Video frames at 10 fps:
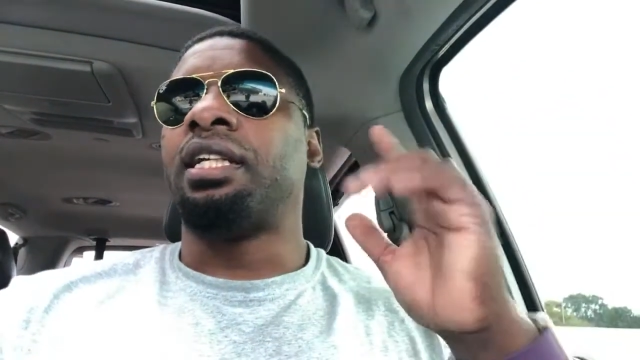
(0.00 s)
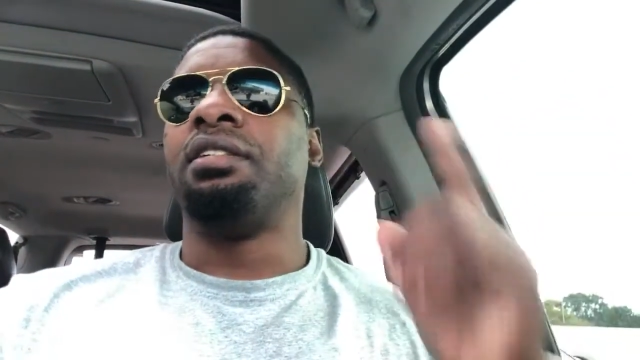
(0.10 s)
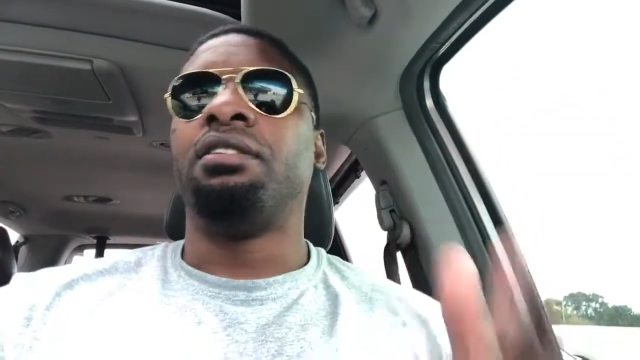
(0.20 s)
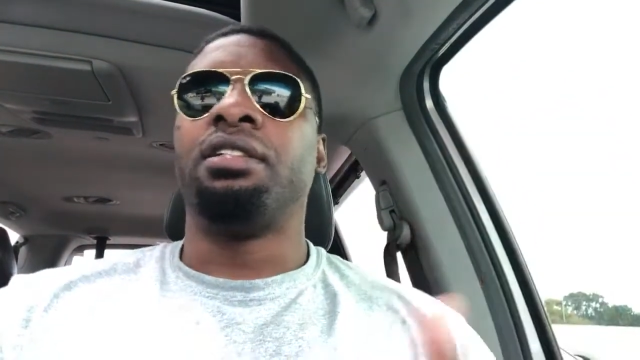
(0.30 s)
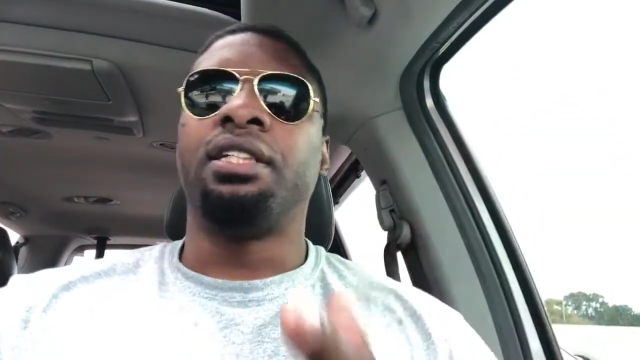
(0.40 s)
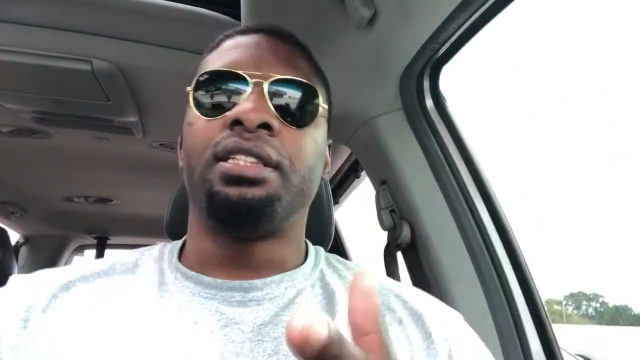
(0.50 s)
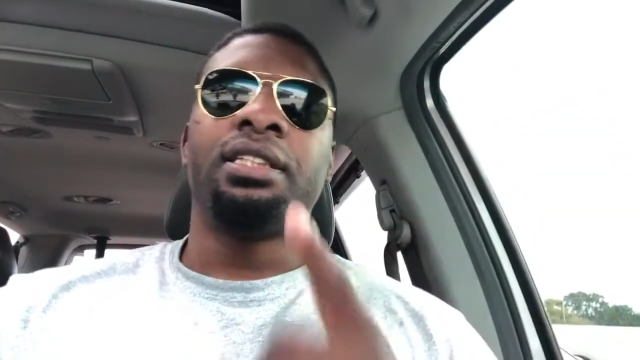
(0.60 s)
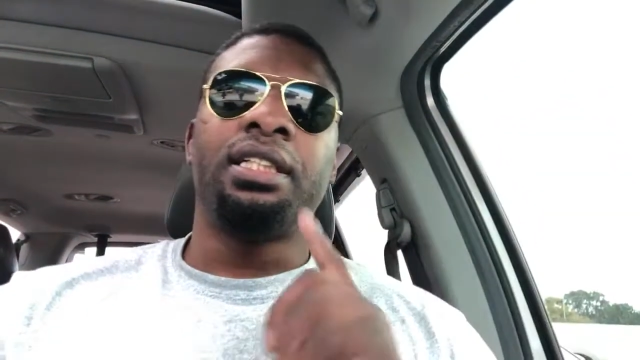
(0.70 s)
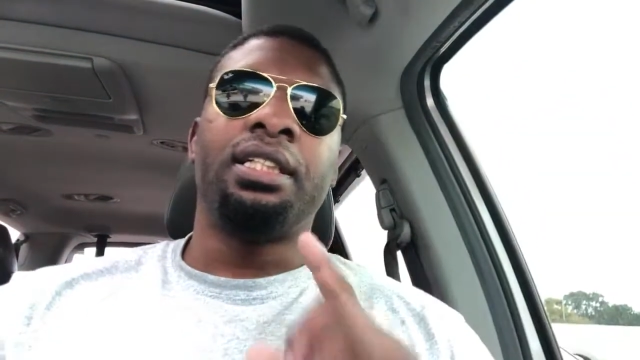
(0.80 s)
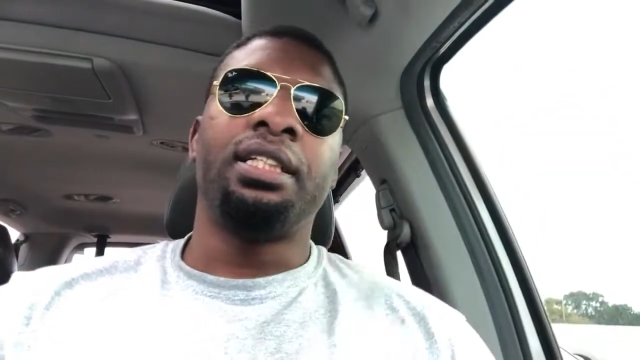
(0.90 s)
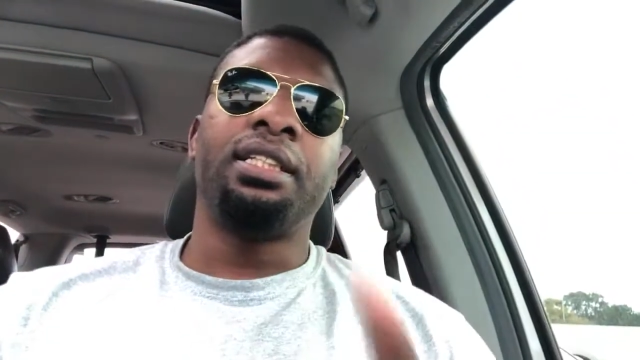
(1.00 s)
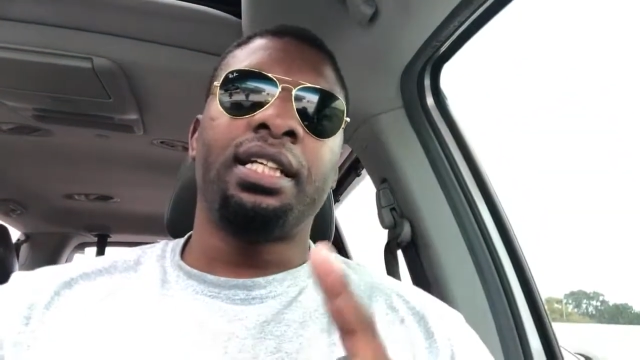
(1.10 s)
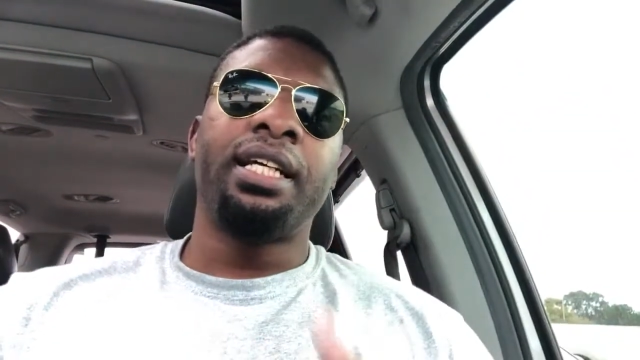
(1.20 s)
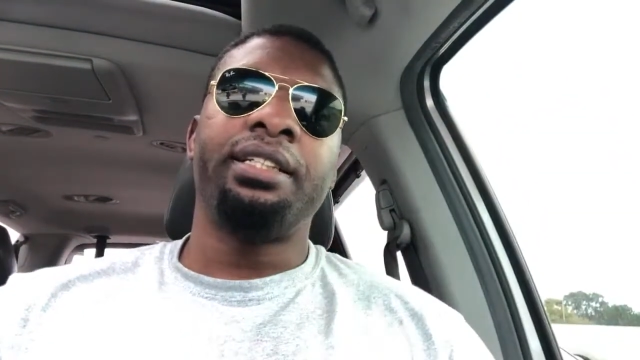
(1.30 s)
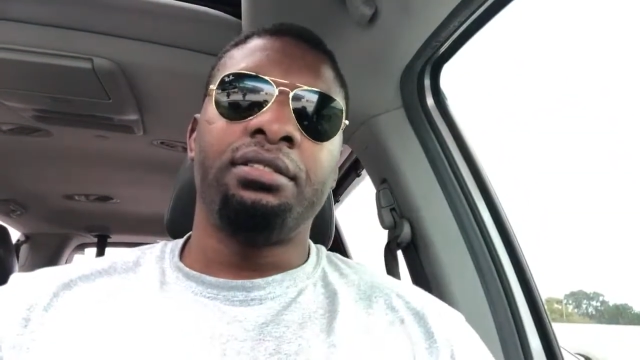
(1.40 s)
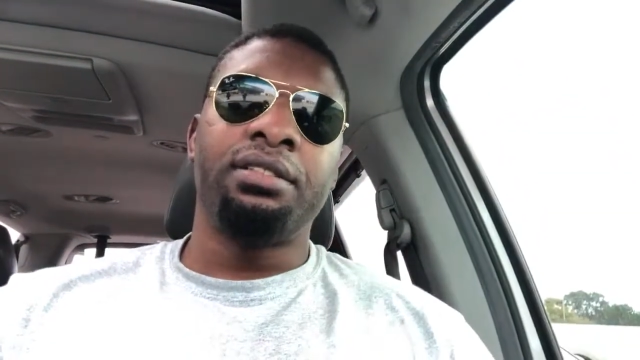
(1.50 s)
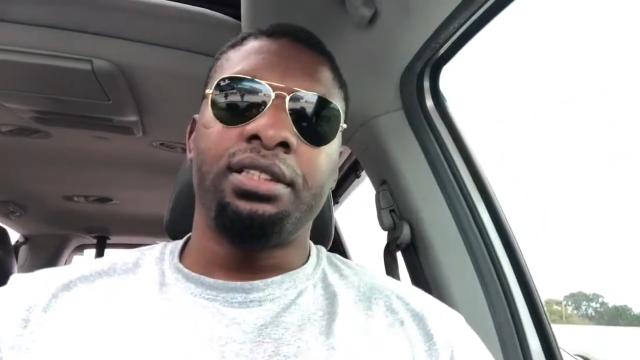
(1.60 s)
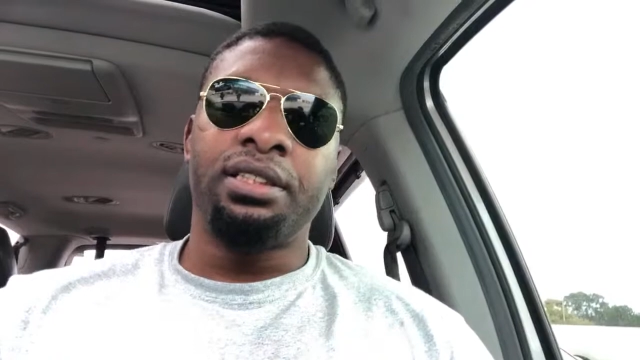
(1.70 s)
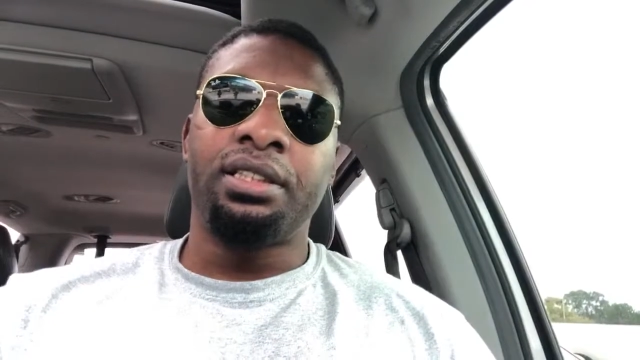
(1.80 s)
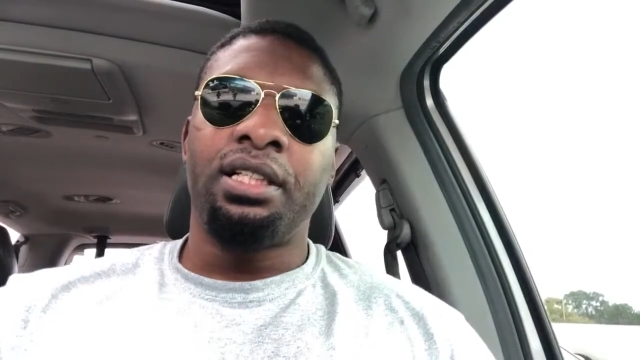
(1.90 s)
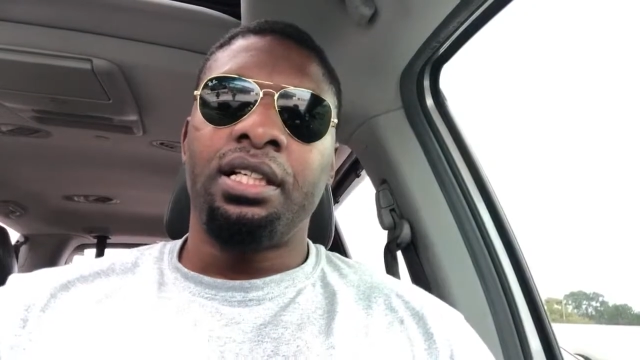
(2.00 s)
And I know another thing I noticed